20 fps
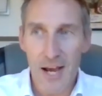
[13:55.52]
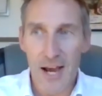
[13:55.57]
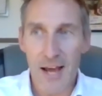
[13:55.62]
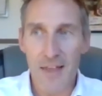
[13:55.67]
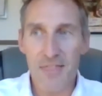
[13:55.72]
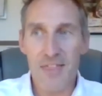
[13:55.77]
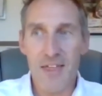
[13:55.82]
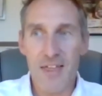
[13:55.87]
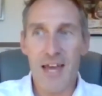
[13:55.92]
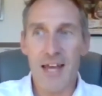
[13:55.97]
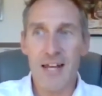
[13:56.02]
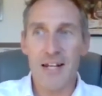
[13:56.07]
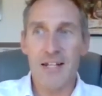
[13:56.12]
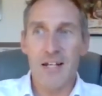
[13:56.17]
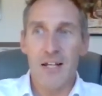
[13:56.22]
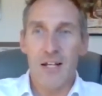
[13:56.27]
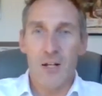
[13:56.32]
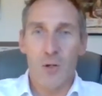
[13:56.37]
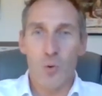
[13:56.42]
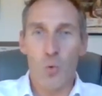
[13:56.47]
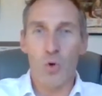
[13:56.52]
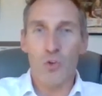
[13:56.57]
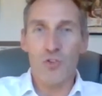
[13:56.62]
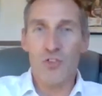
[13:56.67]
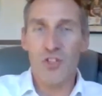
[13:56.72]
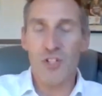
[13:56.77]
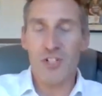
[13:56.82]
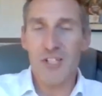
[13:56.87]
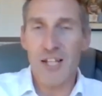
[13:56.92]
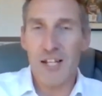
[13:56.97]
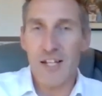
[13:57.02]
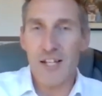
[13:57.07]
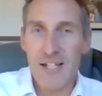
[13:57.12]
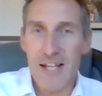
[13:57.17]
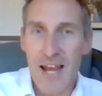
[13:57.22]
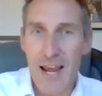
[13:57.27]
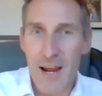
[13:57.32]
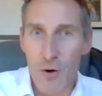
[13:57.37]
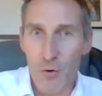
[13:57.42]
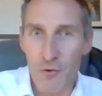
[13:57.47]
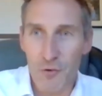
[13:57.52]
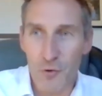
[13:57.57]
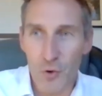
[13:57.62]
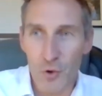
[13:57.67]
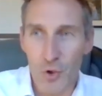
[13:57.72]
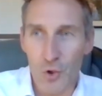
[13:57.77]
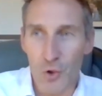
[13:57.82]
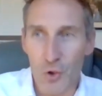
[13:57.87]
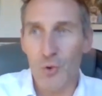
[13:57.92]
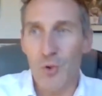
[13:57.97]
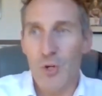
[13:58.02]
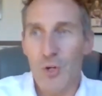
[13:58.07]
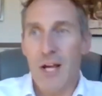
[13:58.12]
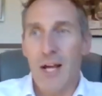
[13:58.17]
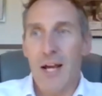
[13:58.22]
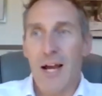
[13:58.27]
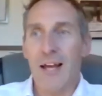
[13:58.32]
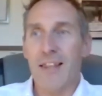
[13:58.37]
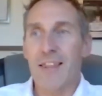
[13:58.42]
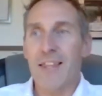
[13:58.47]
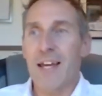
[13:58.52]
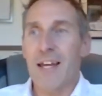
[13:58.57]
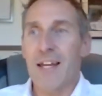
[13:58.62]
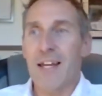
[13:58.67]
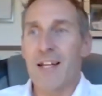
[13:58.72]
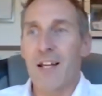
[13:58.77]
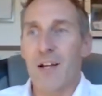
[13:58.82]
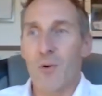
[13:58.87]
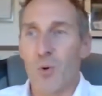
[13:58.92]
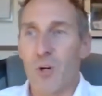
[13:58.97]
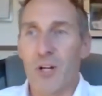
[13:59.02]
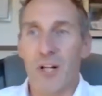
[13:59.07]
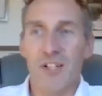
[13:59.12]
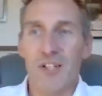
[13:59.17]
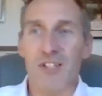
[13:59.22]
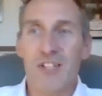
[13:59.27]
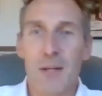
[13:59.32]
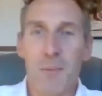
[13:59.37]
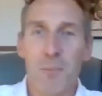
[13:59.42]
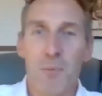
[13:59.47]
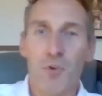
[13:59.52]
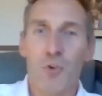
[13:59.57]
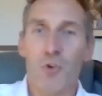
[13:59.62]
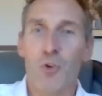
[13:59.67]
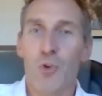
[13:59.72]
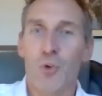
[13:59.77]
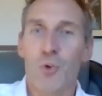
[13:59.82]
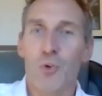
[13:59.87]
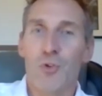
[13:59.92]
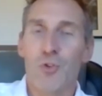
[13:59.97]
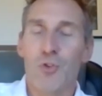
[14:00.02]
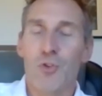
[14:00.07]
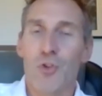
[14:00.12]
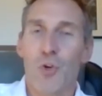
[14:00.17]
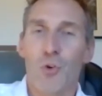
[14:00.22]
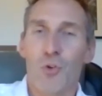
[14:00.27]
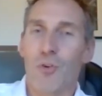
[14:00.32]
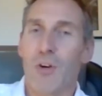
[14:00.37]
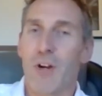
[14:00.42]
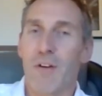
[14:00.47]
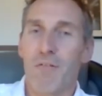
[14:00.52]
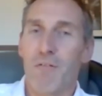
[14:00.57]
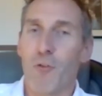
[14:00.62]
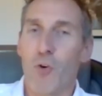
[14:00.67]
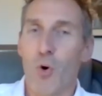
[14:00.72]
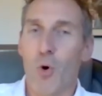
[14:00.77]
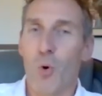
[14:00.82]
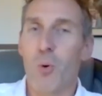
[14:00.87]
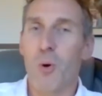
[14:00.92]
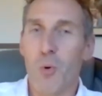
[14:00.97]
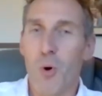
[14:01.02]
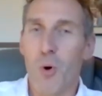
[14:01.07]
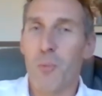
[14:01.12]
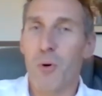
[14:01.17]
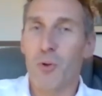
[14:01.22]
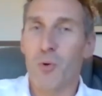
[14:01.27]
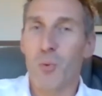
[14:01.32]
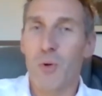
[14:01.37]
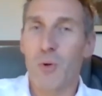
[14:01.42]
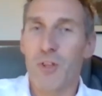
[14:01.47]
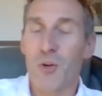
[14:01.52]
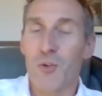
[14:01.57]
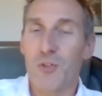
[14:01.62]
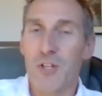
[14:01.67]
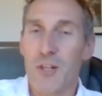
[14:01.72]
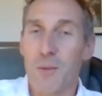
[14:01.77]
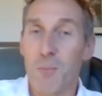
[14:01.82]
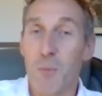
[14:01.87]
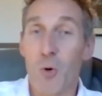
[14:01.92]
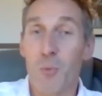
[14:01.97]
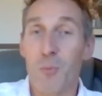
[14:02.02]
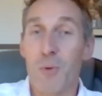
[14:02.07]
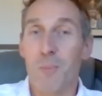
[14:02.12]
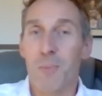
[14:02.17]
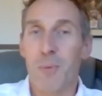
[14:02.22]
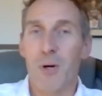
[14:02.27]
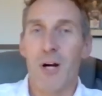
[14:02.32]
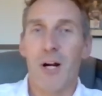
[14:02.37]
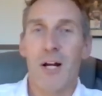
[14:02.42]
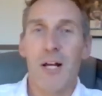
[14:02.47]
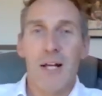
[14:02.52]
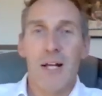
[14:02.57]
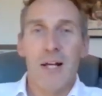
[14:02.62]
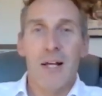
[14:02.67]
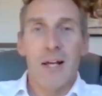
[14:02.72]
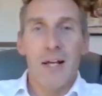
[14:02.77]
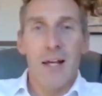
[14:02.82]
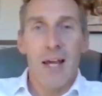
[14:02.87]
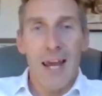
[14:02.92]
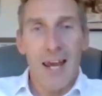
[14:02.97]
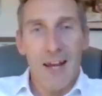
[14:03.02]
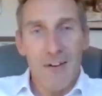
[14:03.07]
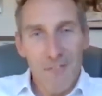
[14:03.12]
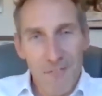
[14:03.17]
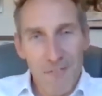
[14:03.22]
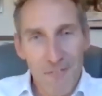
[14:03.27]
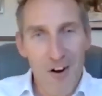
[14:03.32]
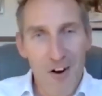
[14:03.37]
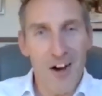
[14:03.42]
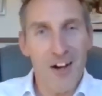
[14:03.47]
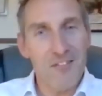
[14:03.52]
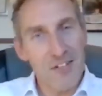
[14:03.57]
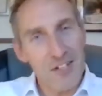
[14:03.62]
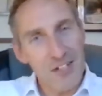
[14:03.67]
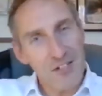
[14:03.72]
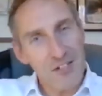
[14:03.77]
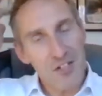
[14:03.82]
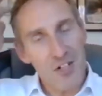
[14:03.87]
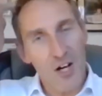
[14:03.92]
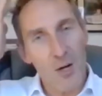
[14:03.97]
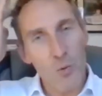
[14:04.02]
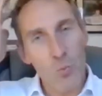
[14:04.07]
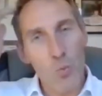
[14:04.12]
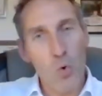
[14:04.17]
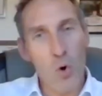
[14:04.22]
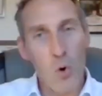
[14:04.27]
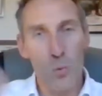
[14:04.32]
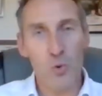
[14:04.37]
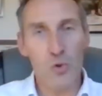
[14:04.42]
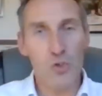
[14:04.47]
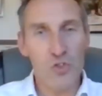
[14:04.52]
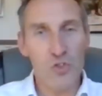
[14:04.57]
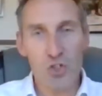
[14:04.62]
and then what's success now for you? And then we're going to skip through 2, 3, and 4. We won't bother with those at the moment, but in 5 years' time, what would